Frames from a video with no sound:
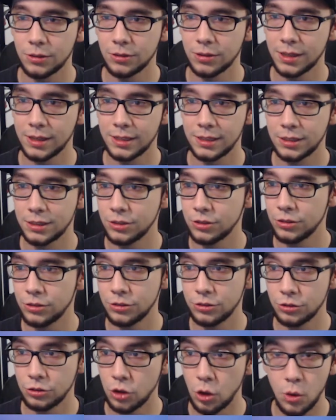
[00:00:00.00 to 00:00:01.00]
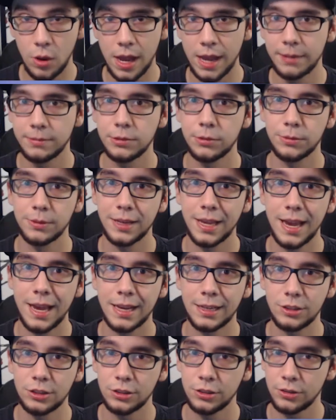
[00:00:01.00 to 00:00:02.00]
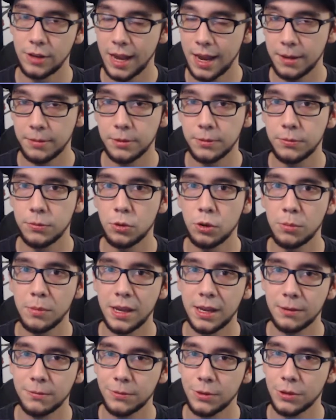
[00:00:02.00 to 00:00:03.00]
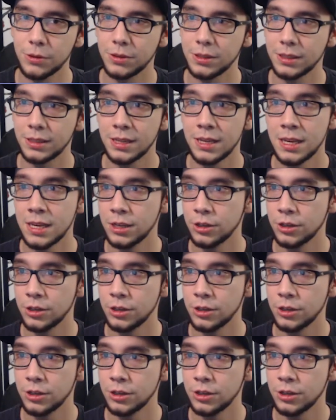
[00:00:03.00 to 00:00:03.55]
or like you don't have to react and you have the 4 mana floating.